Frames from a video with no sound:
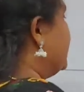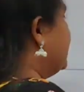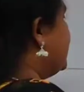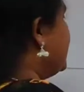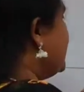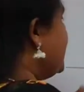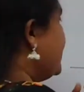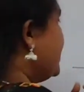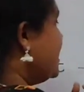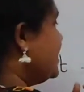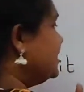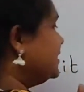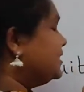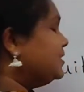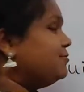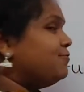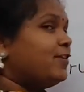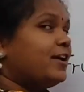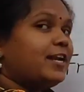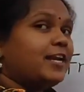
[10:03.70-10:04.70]
The next
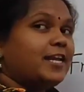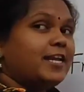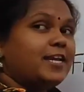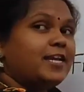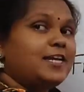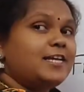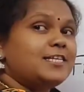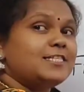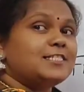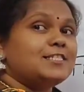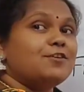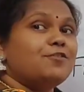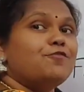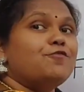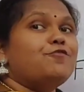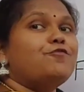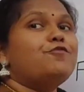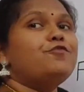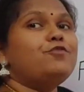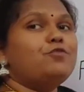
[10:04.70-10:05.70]
one is
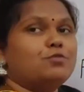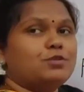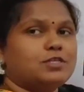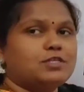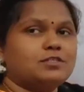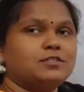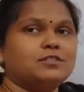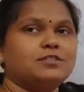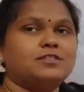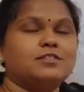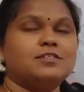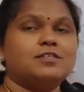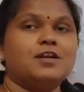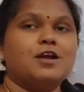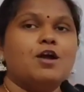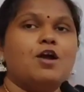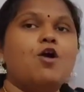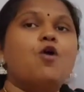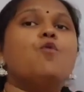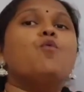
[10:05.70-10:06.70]
fruit.
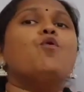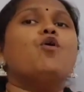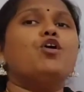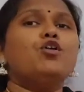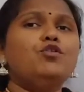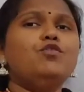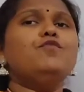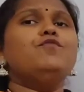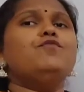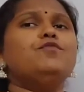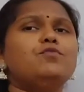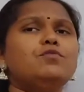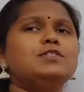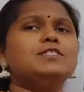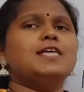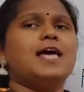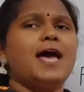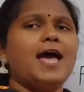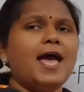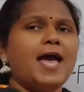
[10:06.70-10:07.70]
What do
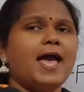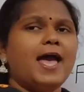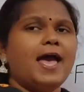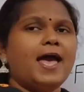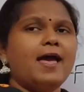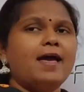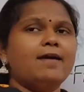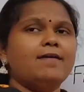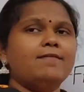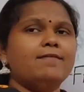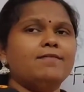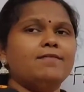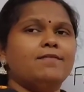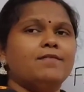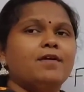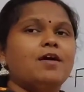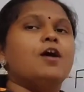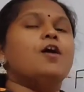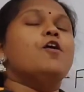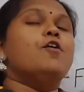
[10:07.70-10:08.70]
fruits have?
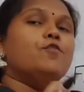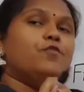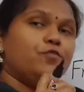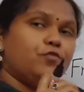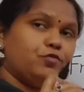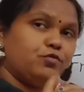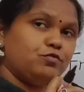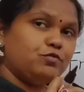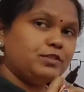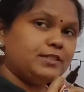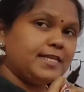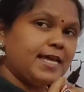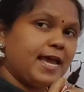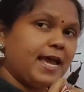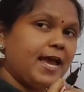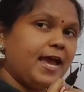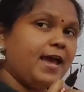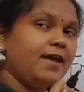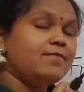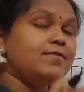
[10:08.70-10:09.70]
Fruits
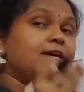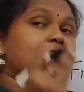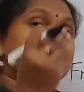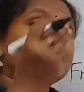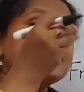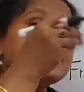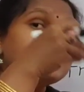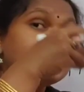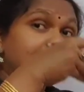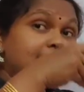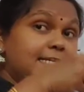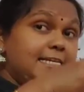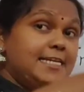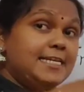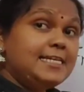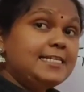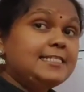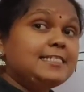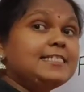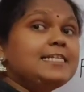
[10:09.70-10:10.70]
have
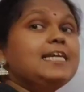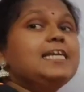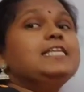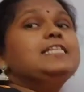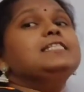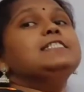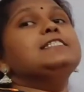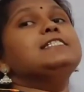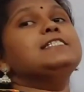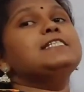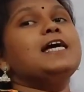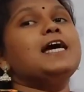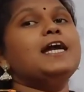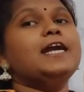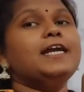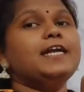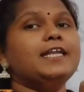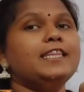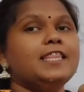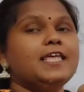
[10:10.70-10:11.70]
seeds
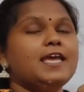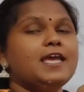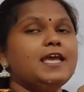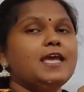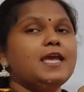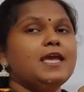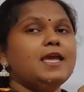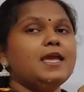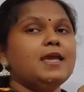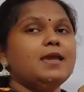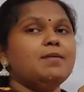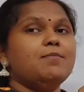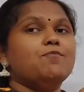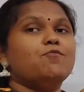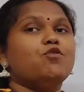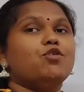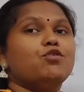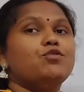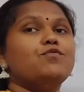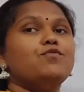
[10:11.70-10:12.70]
inside them.
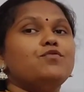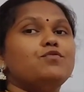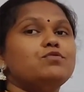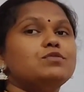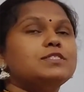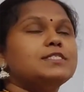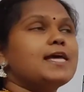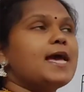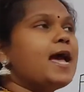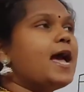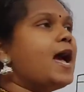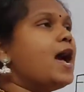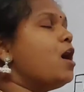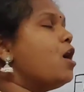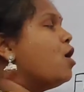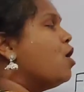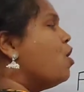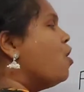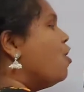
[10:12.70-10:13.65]
What do fruits have?